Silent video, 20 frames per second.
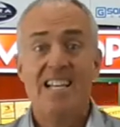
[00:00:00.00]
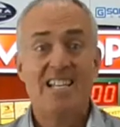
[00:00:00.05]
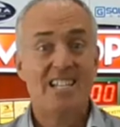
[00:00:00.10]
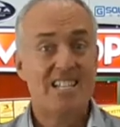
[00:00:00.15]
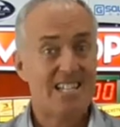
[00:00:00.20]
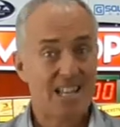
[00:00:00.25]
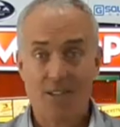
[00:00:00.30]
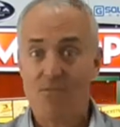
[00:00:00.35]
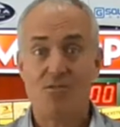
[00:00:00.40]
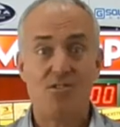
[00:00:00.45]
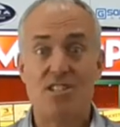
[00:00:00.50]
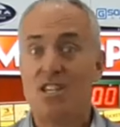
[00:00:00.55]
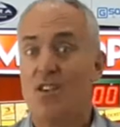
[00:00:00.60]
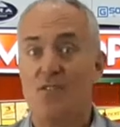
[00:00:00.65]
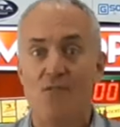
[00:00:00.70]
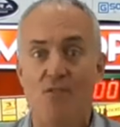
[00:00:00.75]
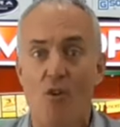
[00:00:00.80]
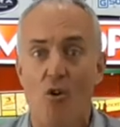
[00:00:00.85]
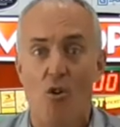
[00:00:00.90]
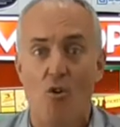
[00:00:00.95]

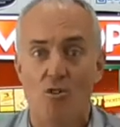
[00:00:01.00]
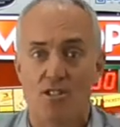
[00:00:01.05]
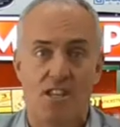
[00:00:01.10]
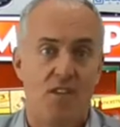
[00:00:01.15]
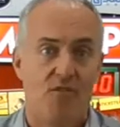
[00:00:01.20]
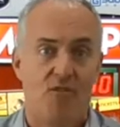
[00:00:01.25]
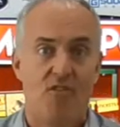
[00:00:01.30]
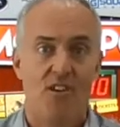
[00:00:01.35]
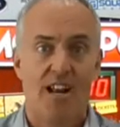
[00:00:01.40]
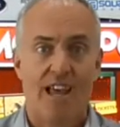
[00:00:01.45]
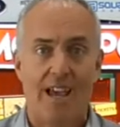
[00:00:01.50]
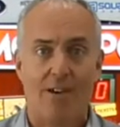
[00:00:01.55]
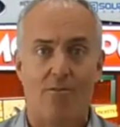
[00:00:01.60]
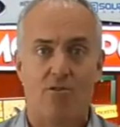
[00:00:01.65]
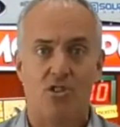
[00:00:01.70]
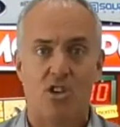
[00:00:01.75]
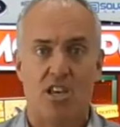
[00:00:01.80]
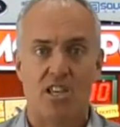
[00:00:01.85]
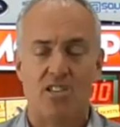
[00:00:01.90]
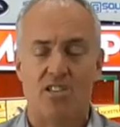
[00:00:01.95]
74 different
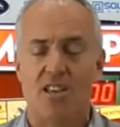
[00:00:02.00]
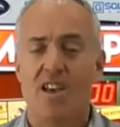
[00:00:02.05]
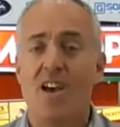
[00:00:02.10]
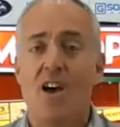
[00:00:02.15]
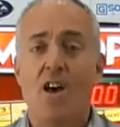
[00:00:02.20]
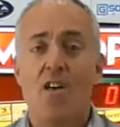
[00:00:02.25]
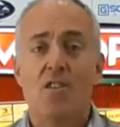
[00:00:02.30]
languages.